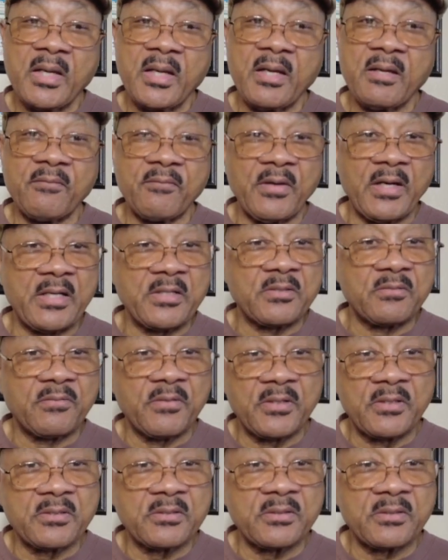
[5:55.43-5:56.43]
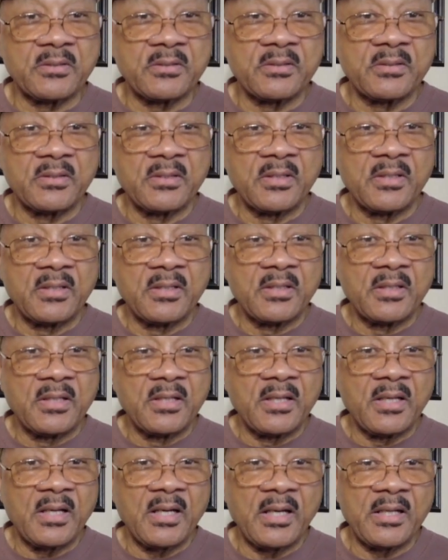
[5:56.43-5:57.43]
And vice versa.
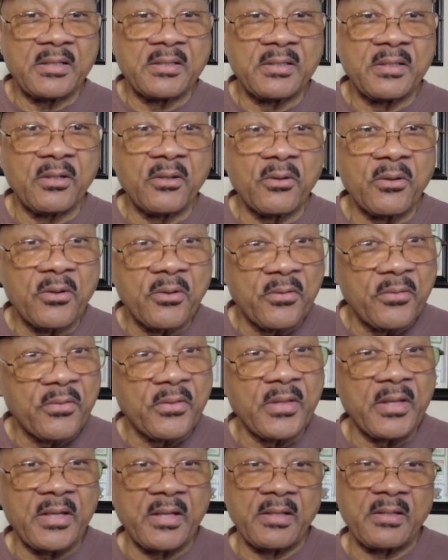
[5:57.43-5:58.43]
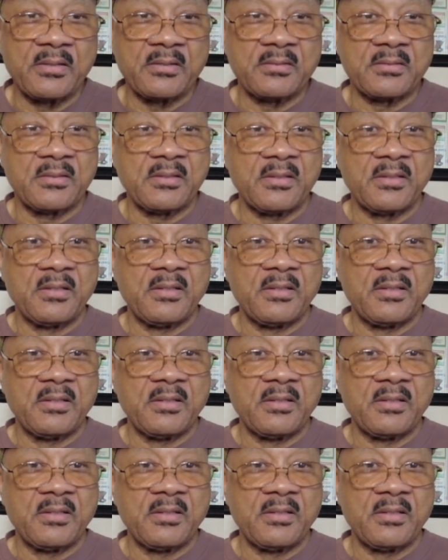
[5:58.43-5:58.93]
I tell her things